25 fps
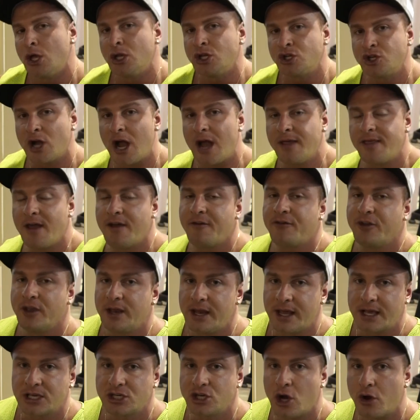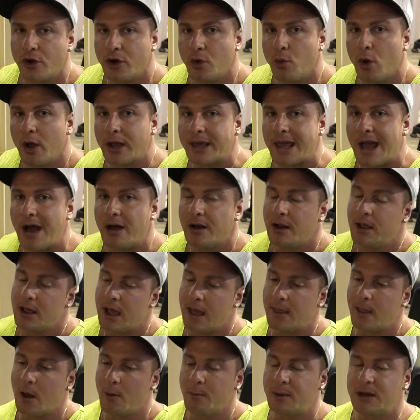Try that for your next shoulder workout
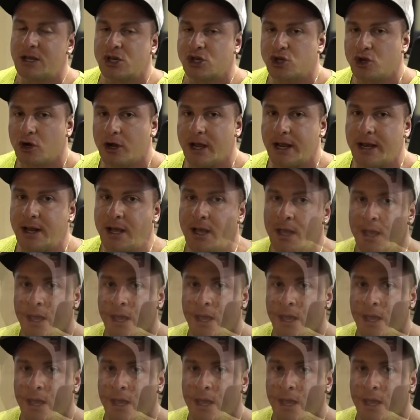and they'll be destroyed.